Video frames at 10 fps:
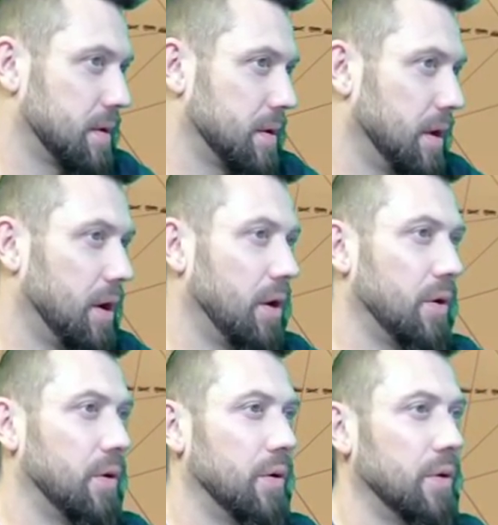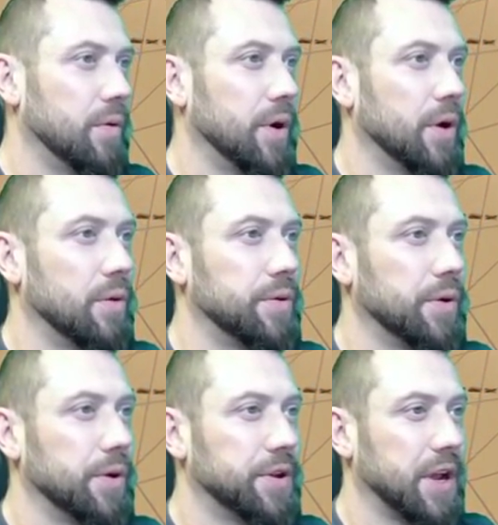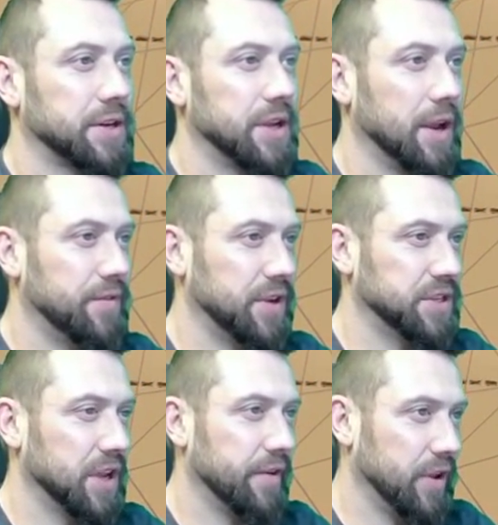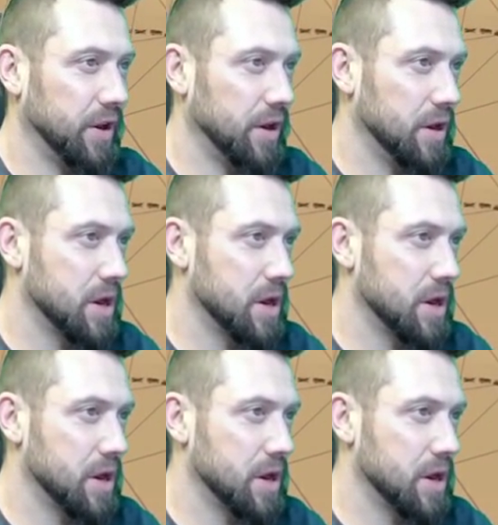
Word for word: Oh, no, don't attack 10v7?